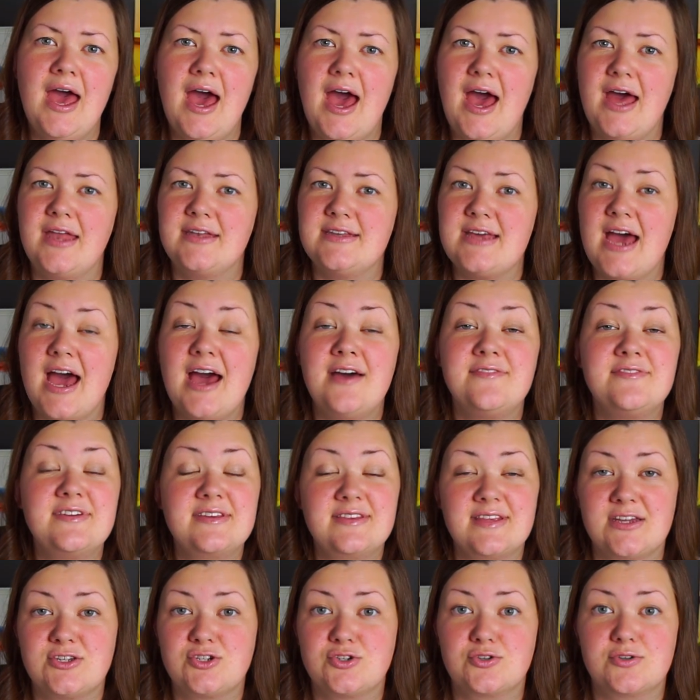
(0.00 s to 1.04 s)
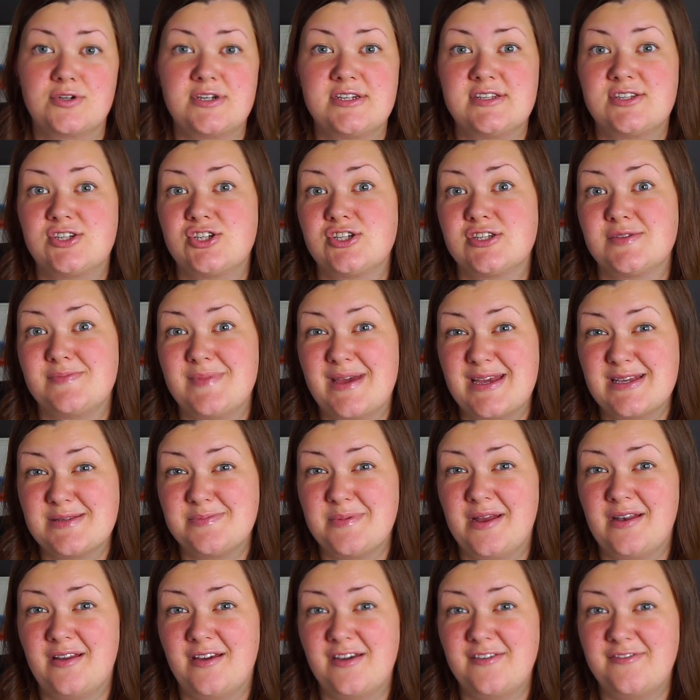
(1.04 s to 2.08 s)
and having that choice just makes
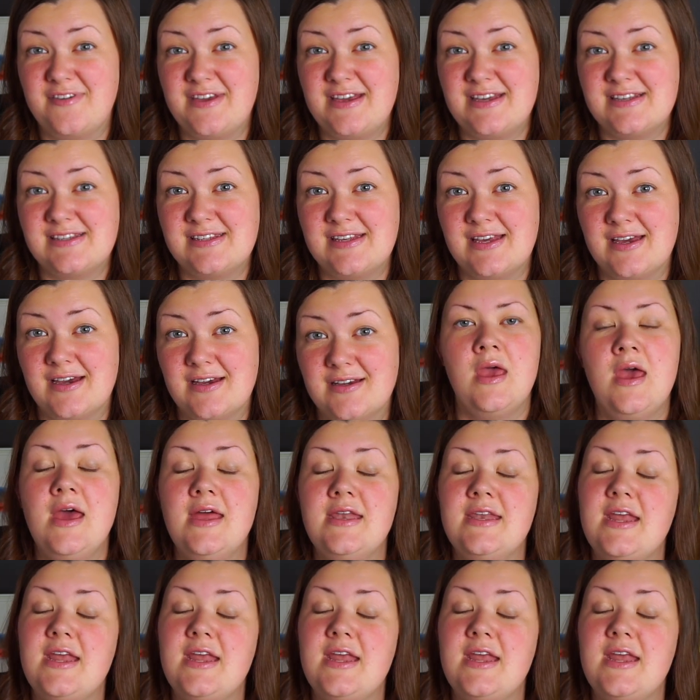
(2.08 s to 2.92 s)
my life easier.